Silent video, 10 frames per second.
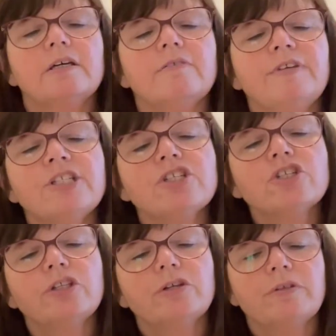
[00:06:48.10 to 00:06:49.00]
Vintage
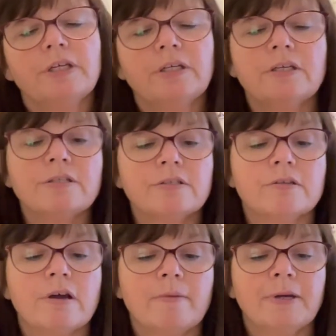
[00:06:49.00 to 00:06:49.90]
clothing is
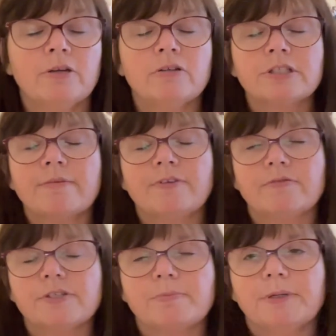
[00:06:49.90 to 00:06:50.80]
not my all-time
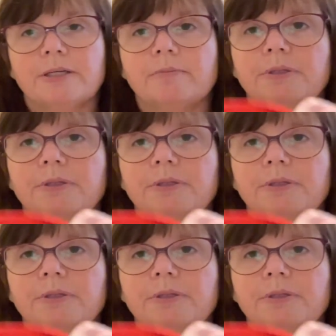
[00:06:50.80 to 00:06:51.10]
favorite to pick up.